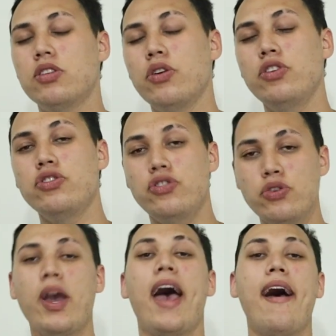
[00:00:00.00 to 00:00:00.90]
So you
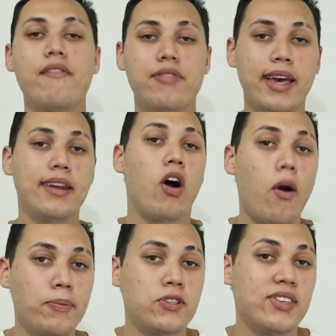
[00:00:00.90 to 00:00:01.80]
do have that
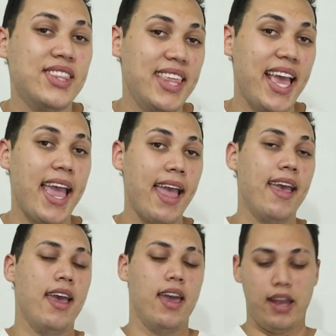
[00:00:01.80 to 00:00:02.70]
option there.
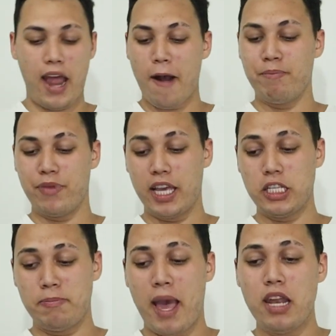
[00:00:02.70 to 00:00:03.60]
Now,
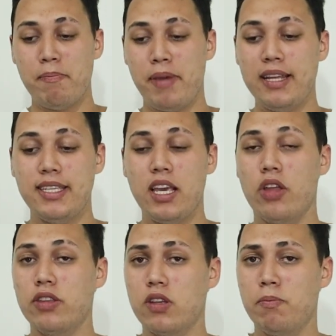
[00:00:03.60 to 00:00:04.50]
expandability
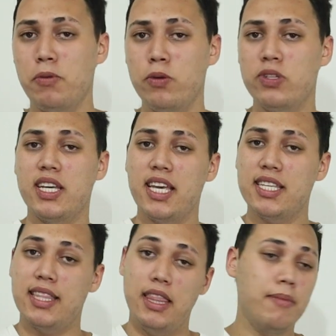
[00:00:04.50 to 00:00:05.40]
on this computer
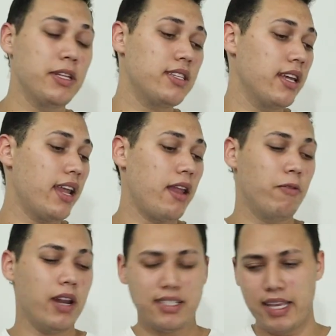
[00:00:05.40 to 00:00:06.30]
is limited,
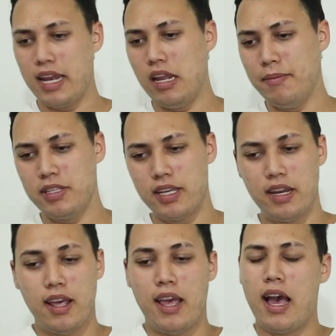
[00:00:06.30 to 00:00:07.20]
and when I say
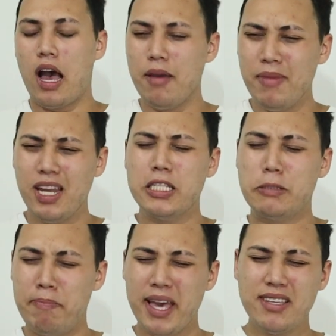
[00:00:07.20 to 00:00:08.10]
limited, I mean it's
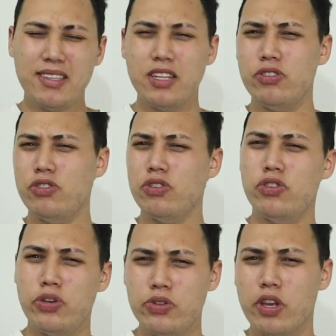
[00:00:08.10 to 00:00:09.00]
best that you just
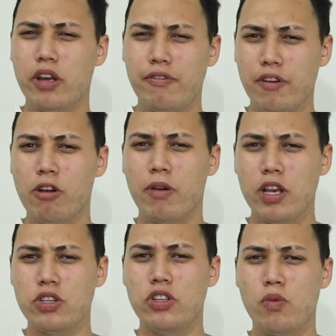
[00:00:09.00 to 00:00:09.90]
choose the
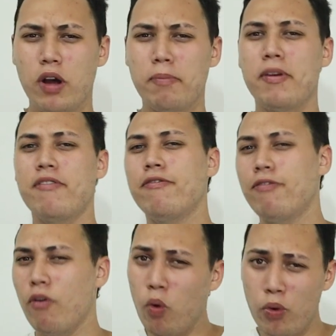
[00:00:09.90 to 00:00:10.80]
configuration you want
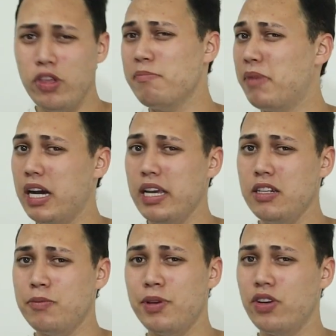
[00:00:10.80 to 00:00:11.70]
before you buy
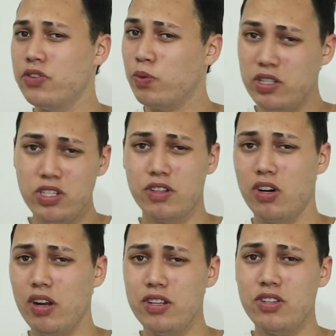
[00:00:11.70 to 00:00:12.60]
it, because once you
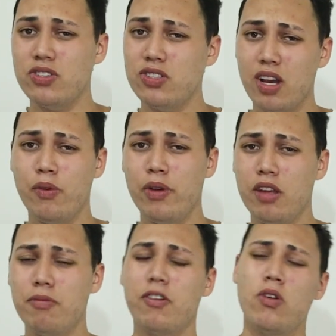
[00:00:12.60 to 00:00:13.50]
got it, you're stuck with
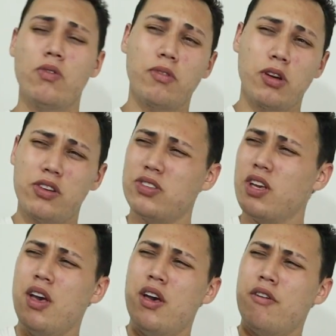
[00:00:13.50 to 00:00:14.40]
it. Because,
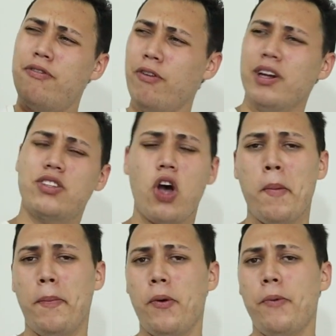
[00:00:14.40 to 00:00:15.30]
for
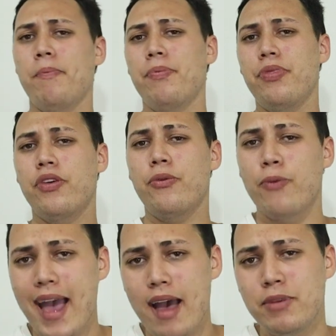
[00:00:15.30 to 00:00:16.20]
example, the
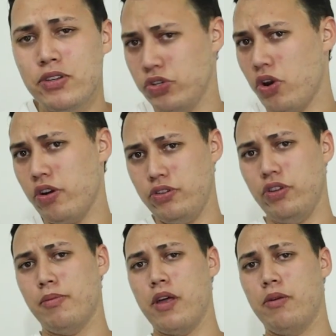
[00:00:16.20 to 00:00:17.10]
RAM is soldered to
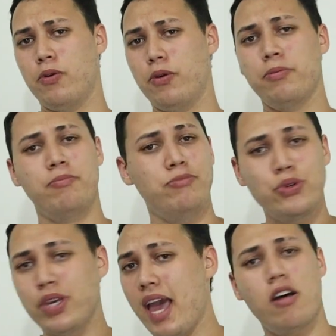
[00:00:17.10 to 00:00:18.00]
the motherboard.
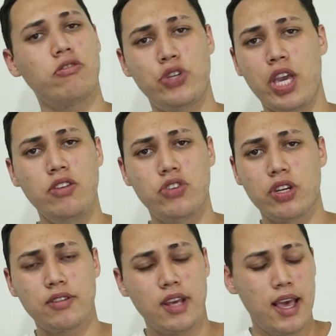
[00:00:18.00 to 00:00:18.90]
You cannot change
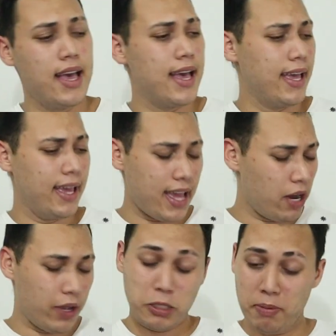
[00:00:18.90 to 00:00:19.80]
it.
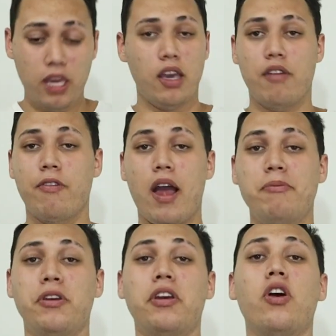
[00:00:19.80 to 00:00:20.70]
Anyway, speaking of
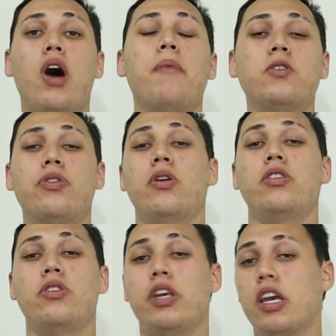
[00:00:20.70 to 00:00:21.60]
RAM, you can go up to
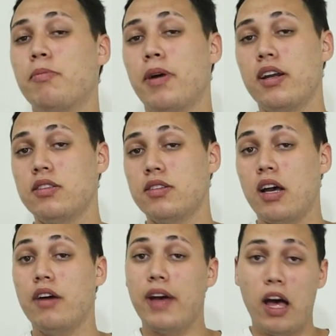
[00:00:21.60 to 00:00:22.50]
32 gigabytes
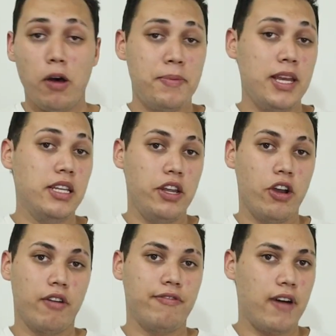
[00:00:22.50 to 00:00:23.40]
of
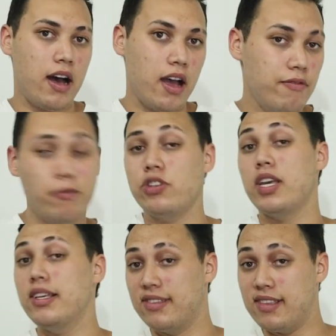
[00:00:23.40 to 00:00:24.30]
LPDDR5, which
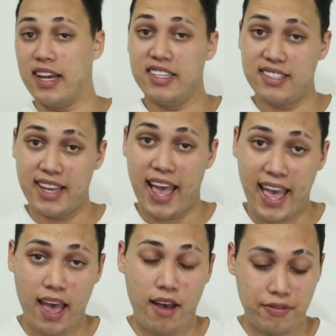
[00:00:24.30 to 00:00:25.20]
is nice to
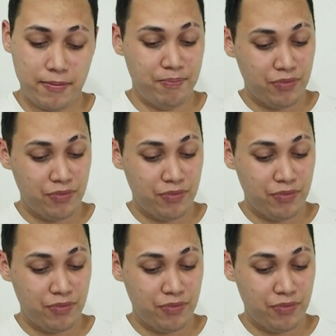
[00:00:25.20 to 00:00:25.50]
have.